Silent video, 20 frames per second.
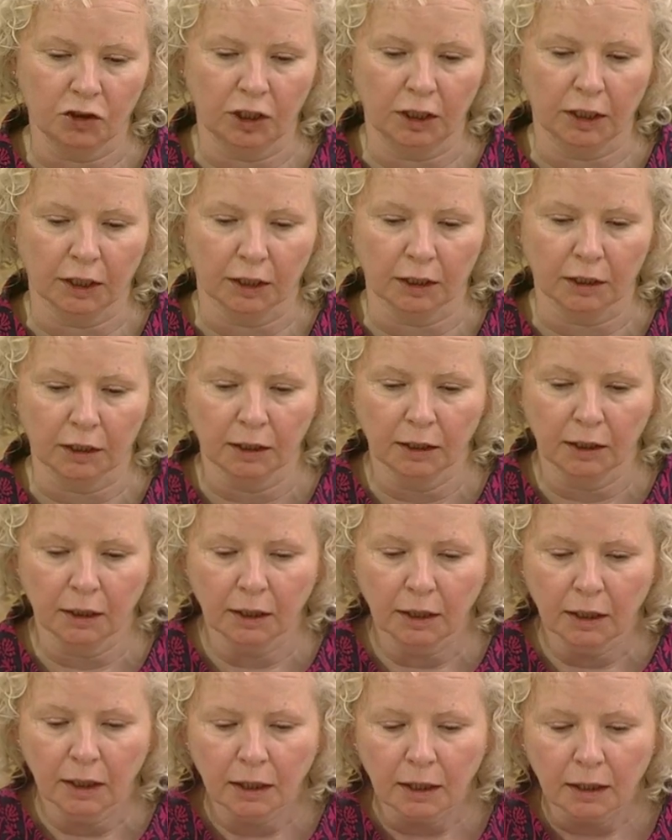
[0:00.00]
year.
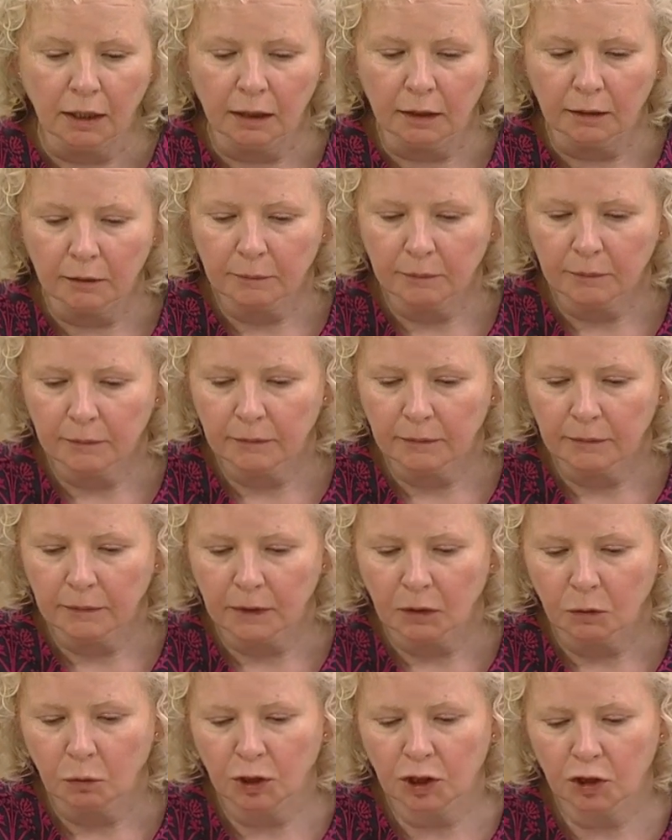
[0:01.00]

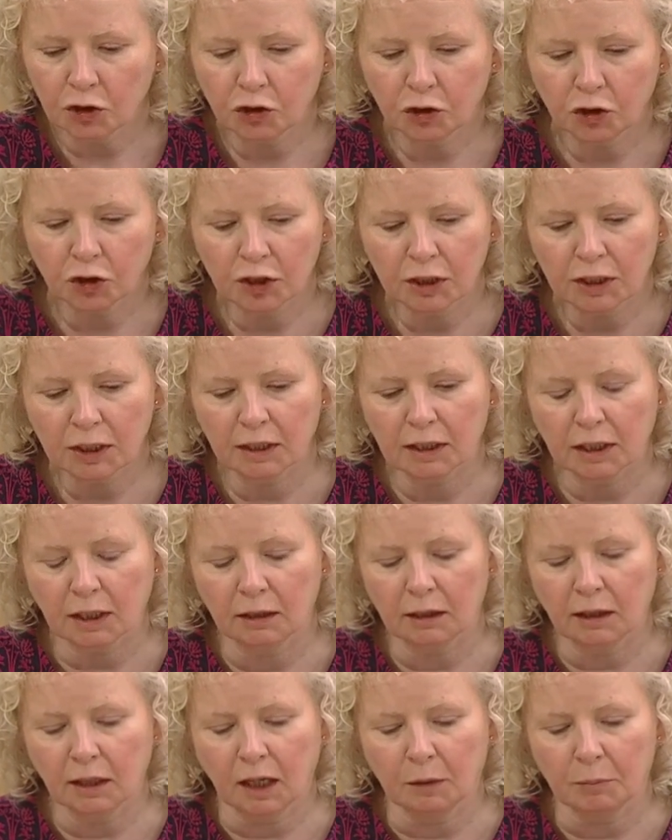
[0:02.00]
What assurances can
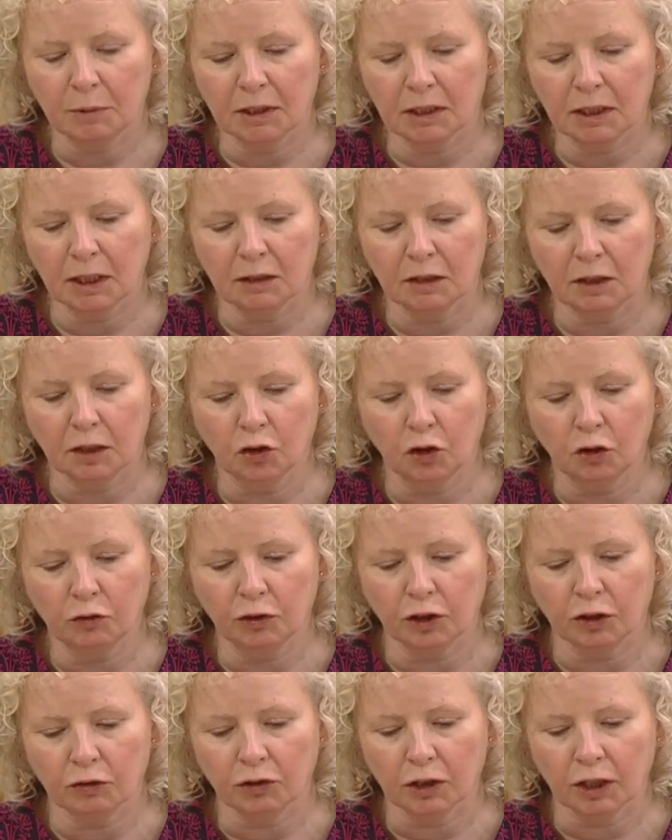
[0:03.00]
the Cabinet Secretary
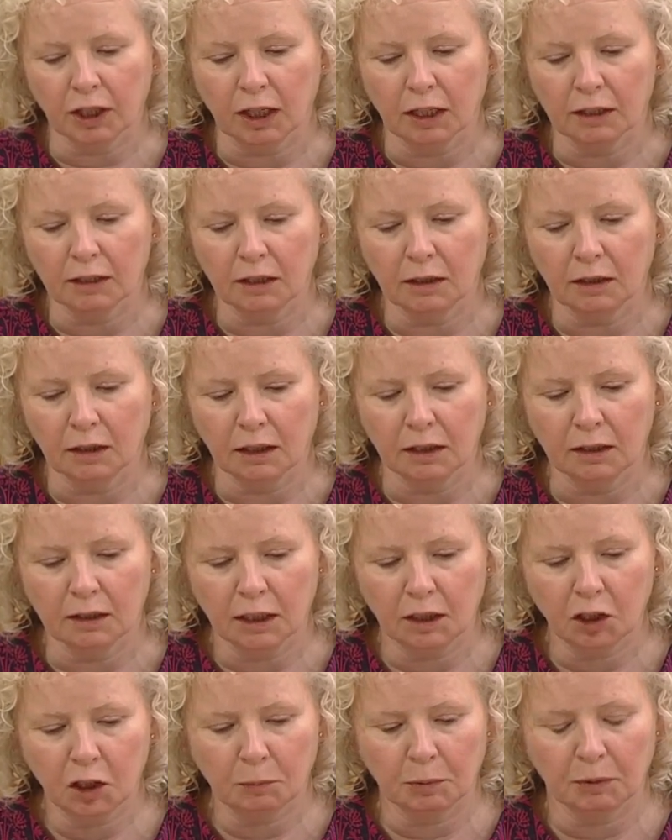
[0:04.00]
offer regarding the
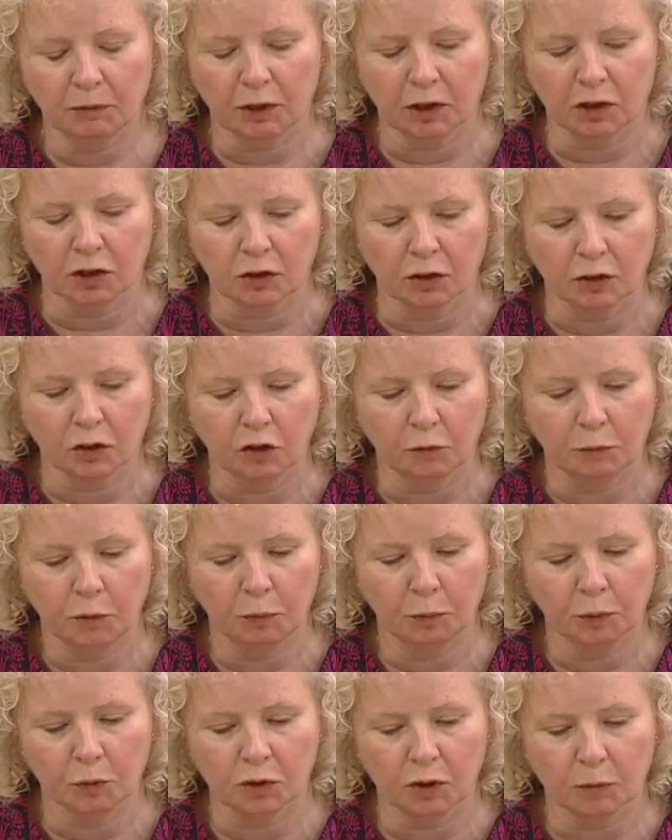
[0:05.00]
continued provision of
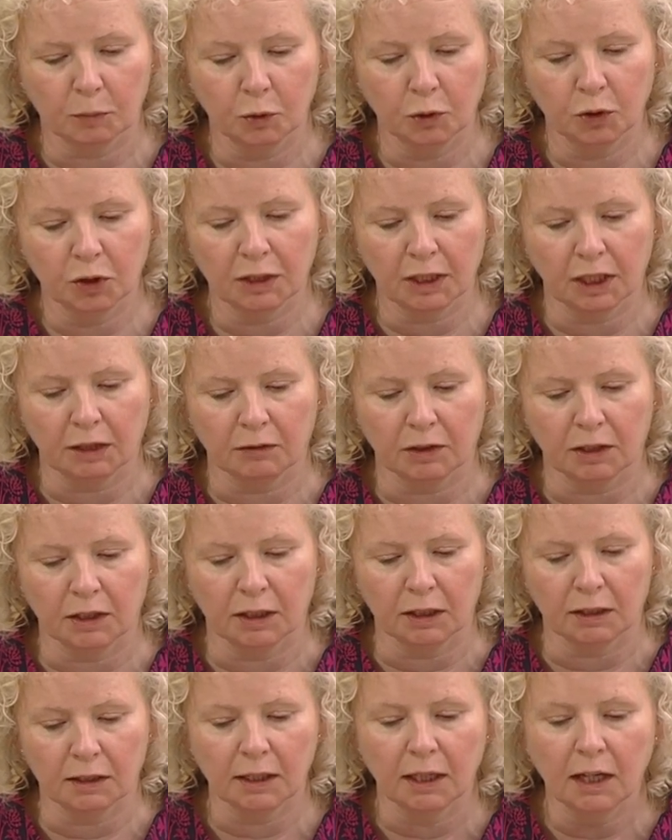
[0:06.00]
pupil support
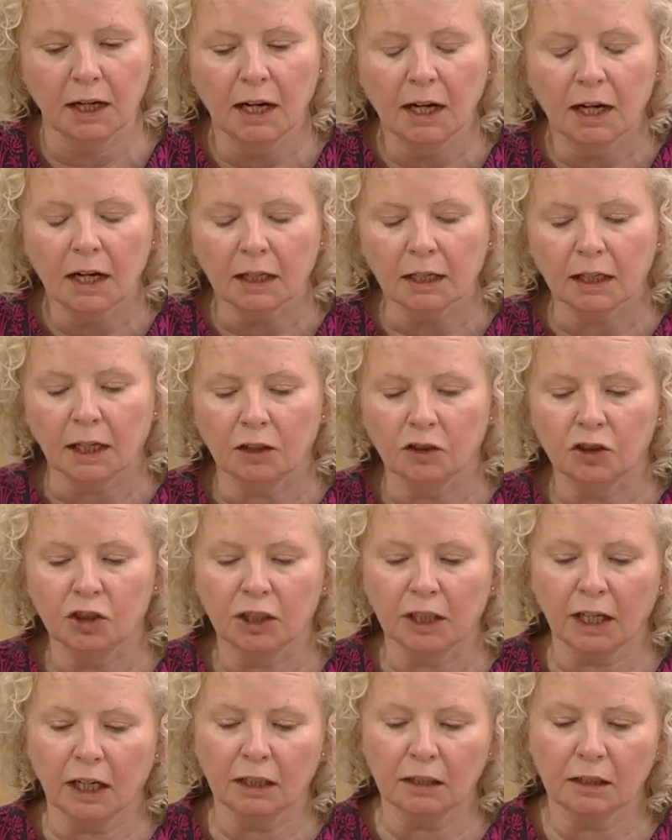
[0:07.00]
services? And can she
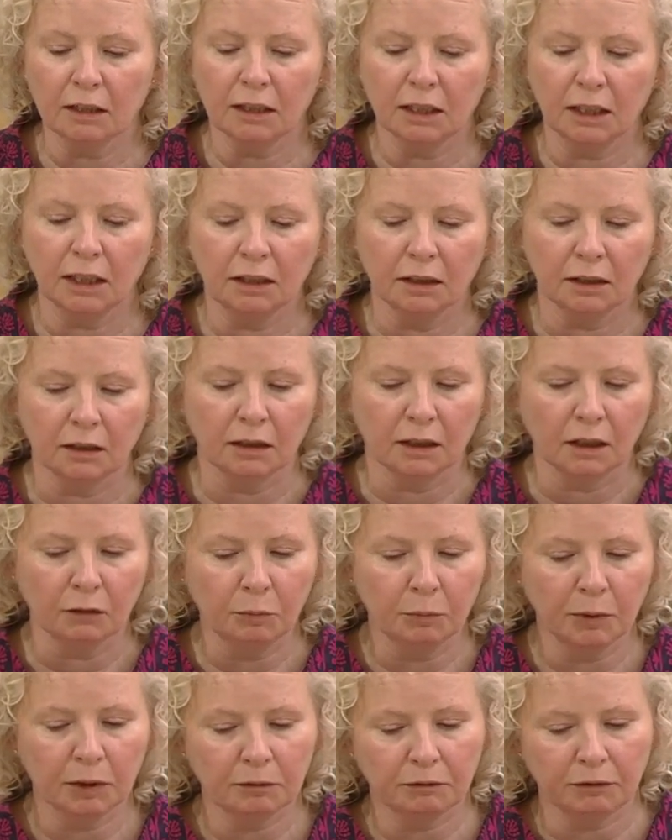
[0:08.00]
guarantee that the
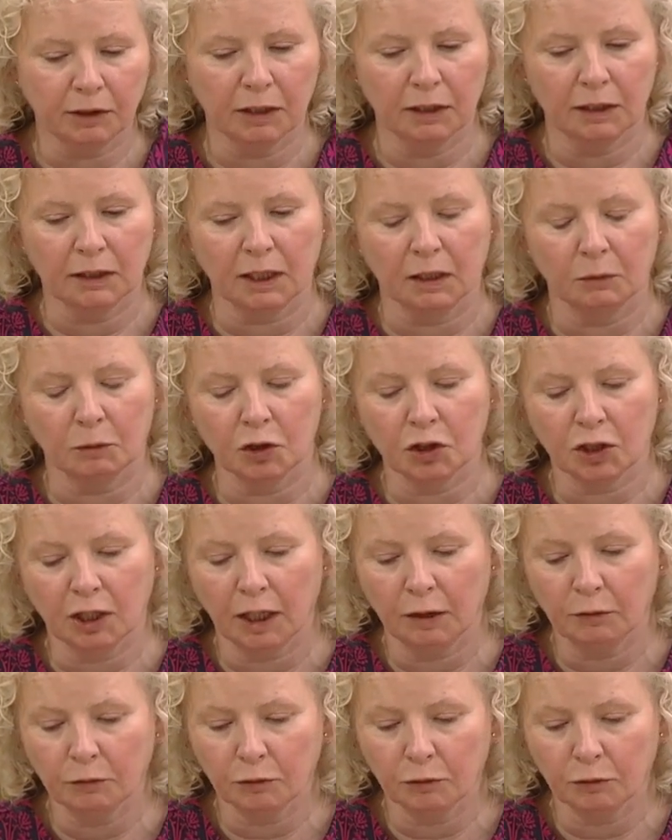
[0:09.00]
government funding, which came